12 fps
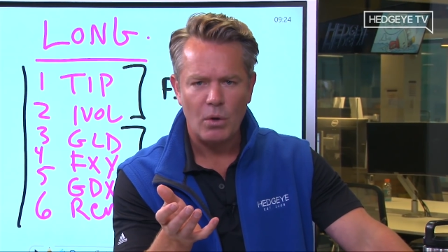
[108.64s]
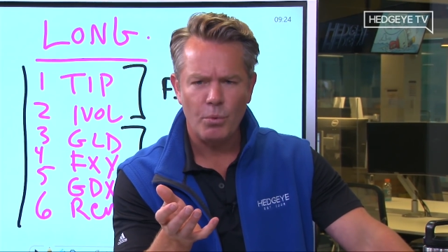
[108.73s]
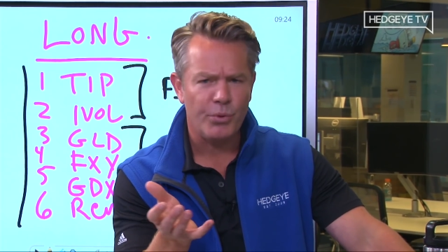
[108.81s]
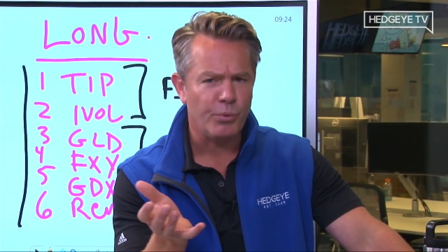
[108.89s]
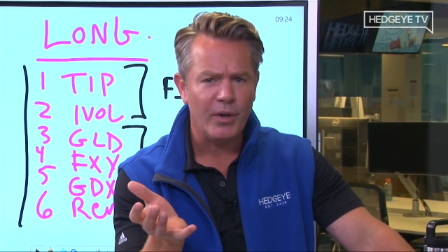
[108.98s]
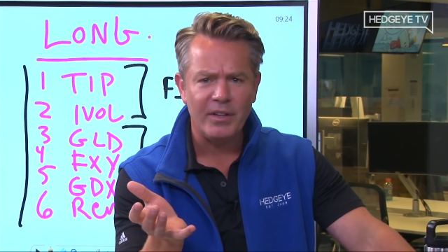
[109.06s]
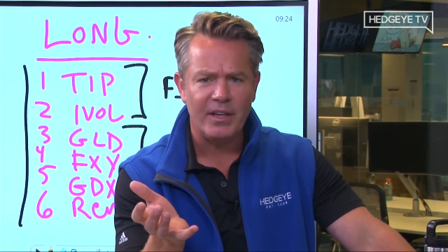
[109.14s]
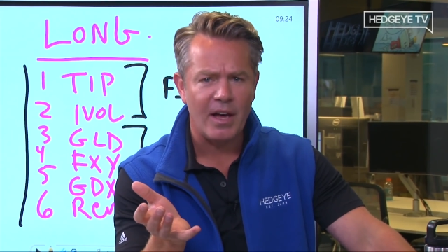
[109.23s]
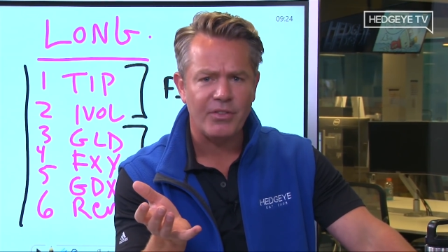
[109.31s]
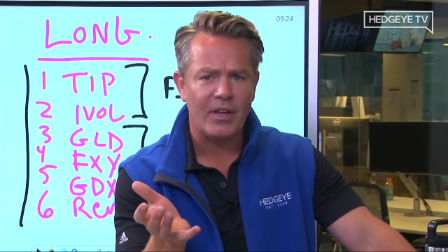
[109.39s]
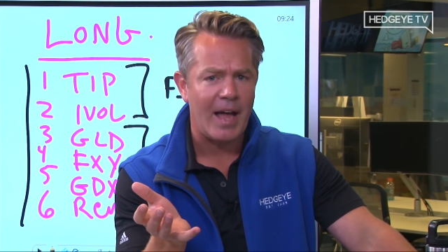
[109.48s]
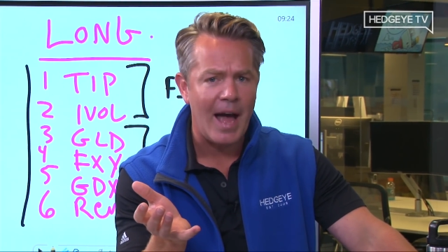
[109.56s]
with really
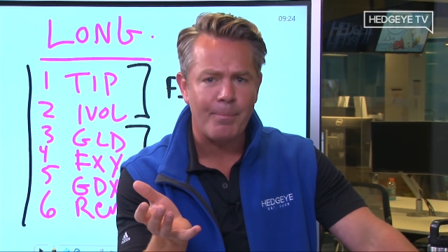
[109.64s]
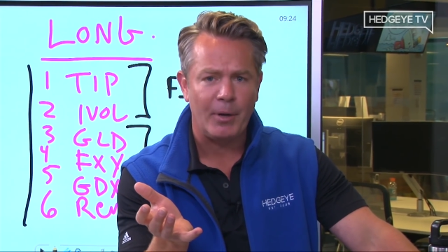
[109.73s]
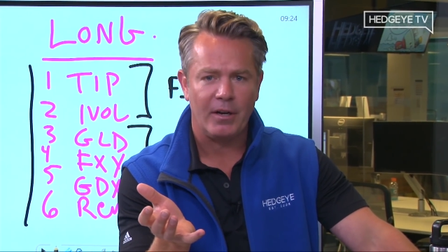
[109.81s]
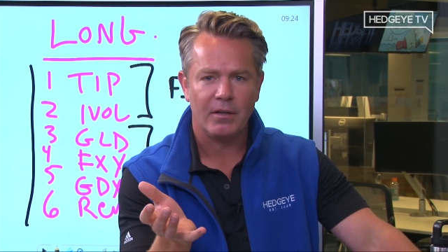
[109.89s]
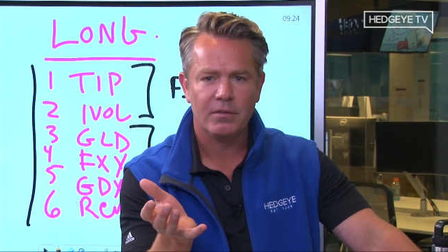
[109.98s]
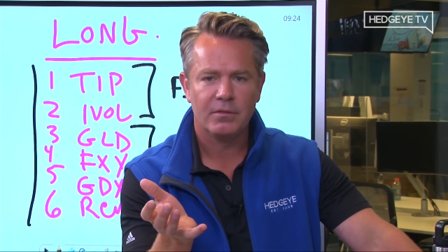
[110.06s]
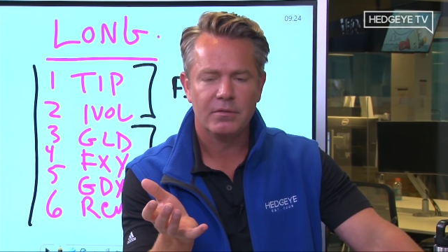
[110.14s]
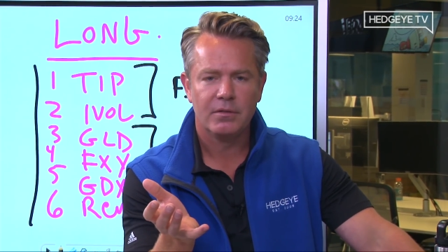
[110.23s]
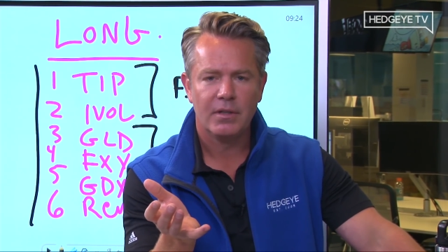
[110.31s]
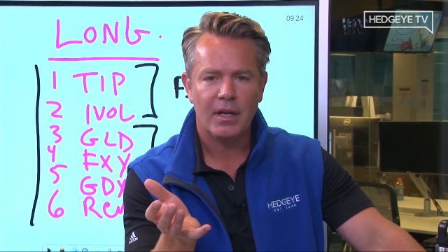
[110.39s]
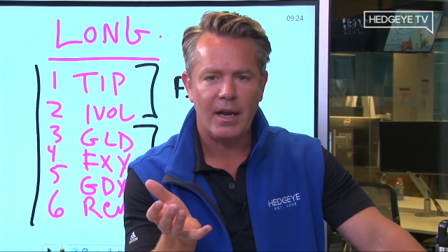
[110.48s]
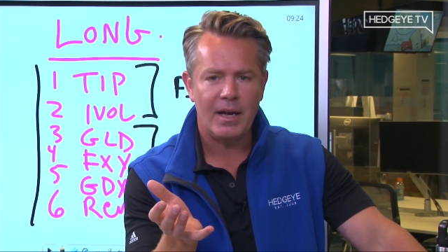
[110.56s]
nothing happening?
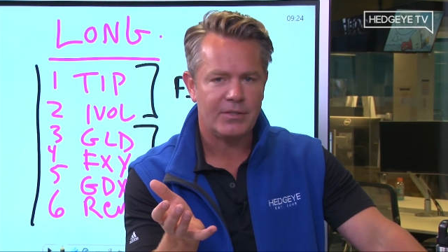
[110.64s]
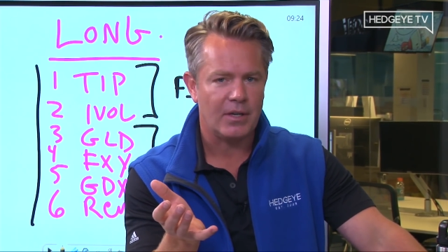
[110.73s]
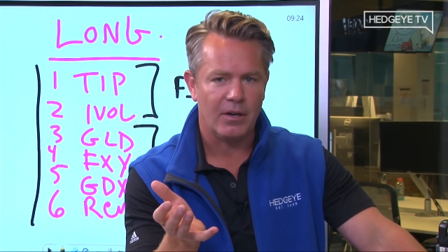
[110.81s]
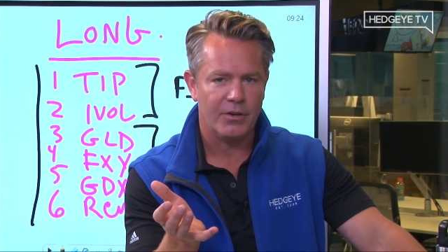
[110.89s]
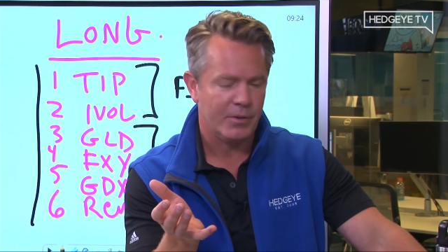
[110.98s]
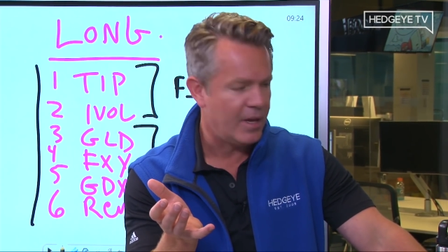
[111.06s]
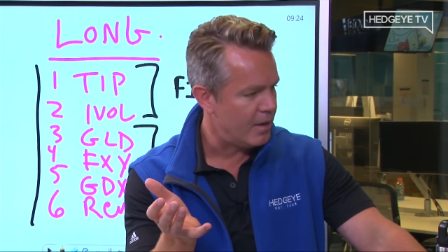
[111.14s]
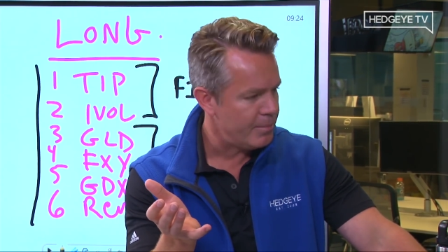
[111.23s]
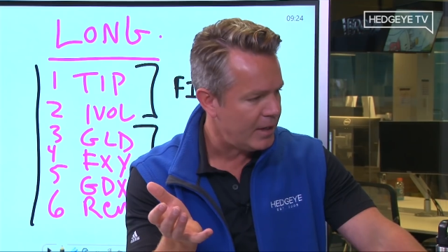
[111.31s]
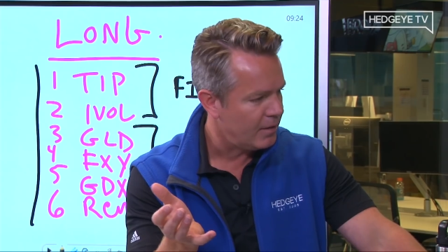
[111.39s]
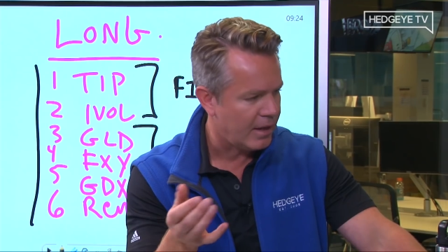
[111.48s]
And I said, are you kidding me?